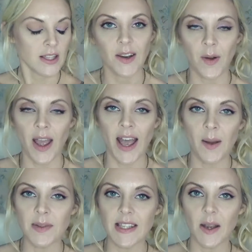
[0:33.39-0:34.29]
Now her
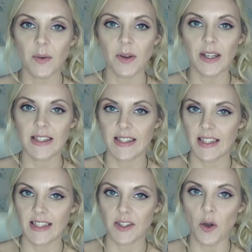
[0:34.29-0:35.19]
habitat will
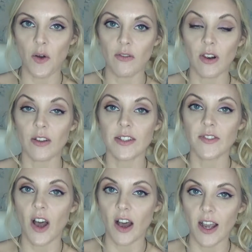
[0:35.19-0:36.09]
consist of lots of
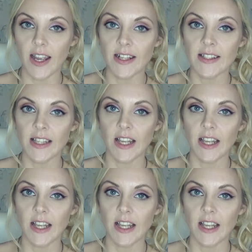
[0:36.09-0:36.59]
hides,